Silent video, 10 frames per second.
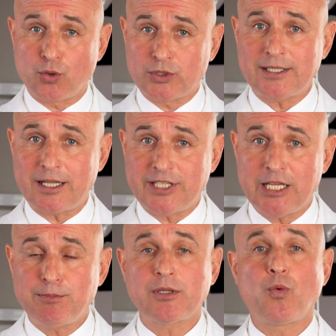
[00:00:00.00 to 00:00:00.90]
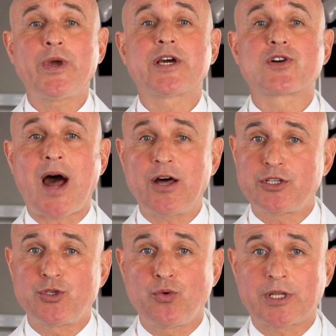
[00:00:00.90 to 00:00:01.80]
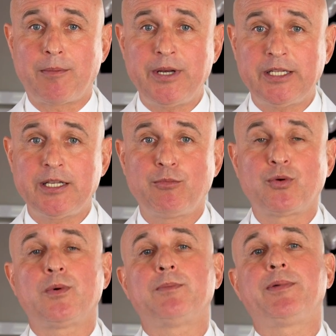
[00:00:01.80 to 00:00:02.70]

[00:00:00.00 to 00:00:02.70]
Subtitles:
canal treatment, we crown the tooth completely. We